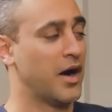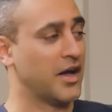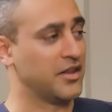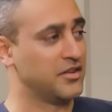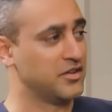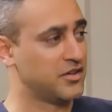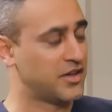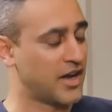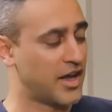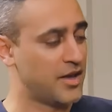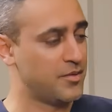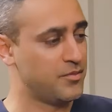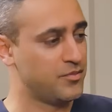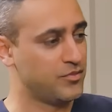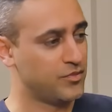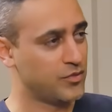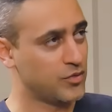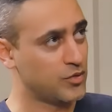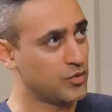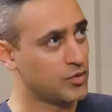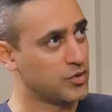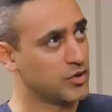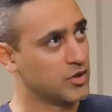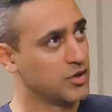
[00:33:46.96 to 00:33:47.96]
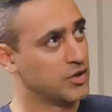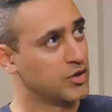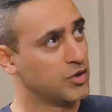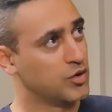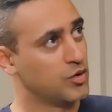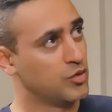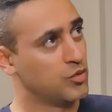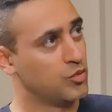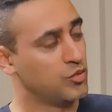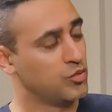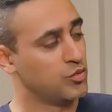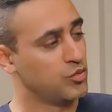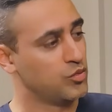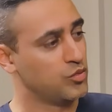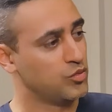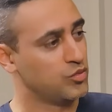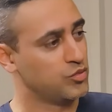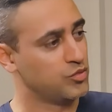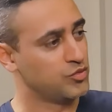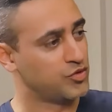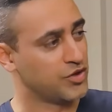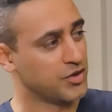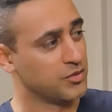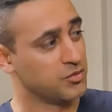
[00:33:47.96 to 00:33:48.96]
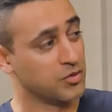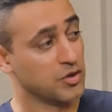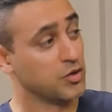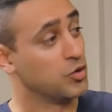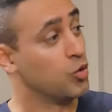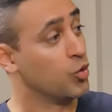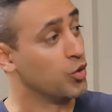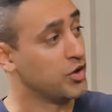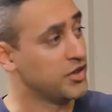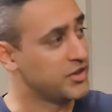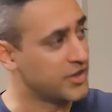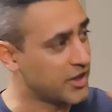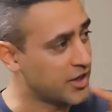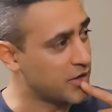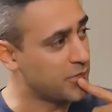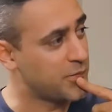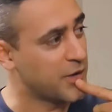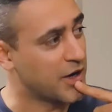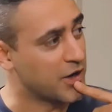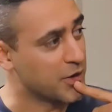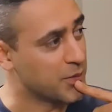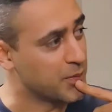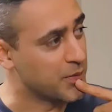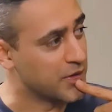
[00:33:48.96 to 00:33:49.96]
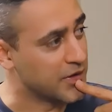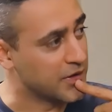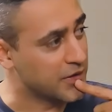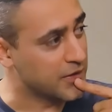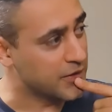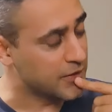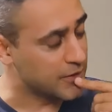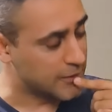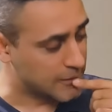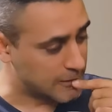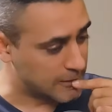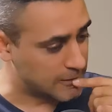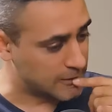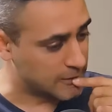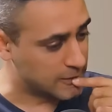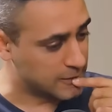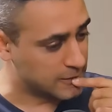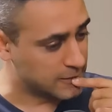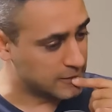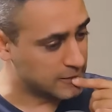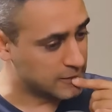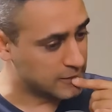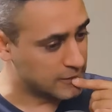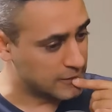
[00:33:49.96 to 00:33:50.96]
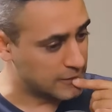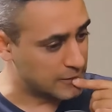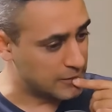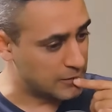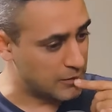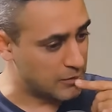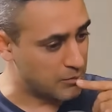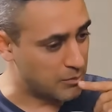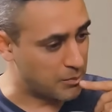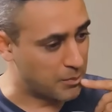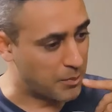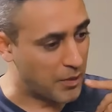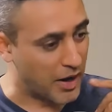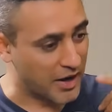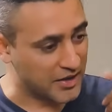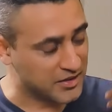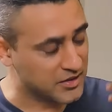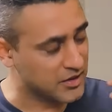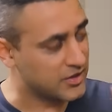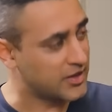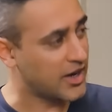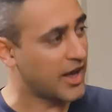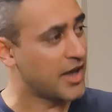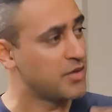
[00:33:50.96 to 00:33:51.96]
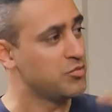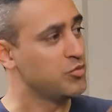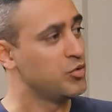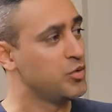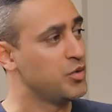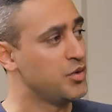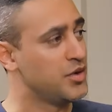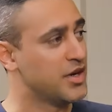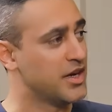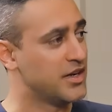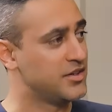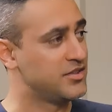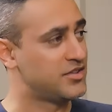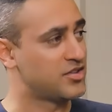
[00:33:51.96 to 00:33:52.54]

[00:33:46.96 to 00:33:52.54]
by the time, say, Gori Tere Pyar Mein, by the time we